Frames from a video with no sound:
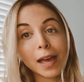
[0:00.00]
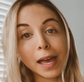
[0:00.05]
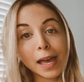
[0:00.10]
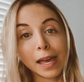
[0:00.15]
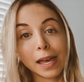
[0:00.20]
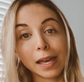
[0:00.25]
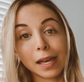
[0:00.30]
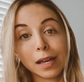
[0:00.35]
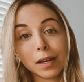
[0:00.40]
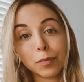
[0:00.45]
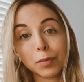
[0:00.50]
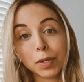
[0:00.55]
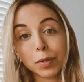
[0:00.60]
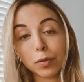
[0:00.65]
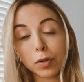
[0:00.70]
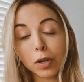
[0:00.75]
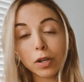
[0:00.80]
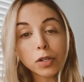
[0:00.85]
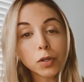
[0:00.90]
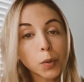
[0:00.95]
and we
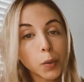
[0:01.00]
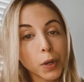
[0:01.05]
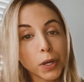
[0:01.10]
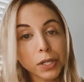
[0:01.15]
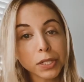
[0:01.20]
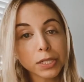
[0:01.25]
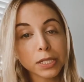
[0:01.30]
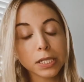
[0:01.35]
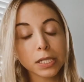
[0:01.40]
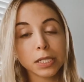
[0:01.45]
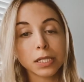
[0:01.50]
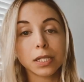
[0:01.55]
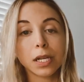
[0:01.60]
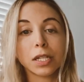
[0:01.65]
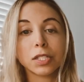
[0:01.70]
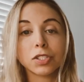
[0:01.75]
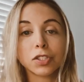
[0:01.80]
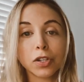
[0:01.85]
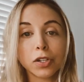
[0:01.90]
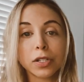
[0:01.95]
were all quarantined, I
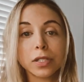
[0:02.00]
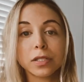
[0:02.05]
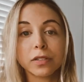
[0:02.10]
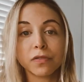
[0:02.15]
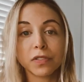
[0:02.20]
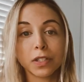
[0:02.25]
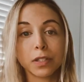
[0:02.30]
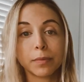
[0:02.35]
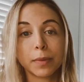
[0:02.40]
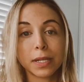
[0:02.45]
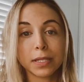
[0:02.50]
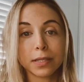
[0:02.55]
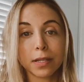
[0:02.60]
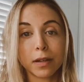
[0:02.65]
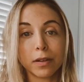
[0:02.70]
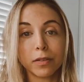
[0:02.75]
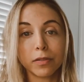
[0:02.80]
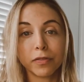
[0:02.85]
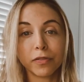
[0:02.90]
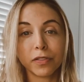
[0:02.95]
started to feel
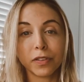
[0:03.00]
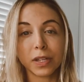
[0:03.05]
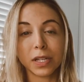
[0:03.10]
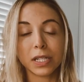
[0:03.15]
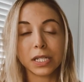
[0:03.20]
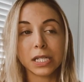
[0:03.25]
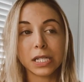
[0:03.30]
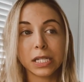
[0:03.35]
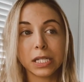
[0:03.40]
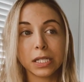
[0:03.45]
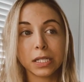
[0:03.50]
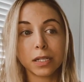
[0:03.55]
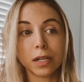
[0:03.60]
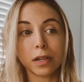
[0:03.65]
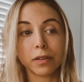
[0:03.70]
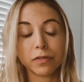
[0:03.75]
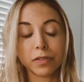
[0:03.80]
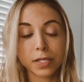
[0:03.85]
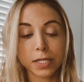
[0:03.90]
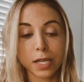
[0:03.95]
myself in need
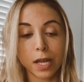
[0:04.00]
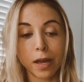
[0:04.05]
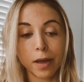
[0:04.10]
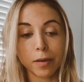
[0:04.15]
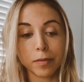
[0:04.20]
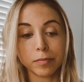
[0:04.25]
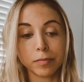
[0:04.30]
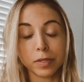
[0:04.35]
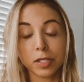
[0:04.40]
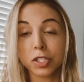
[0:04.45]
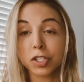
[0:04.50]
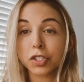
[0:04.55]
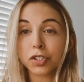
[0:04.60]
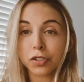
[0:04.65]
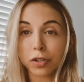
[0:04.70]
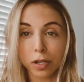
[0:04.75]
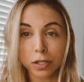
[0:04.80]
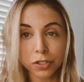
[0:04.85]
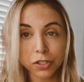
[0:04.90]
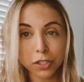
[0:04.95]
of some
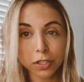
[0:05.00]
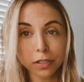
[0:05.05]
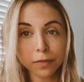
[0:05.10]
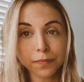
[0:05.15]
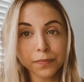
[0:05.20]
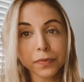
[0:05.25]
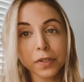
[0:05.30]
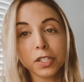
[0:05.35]
structure.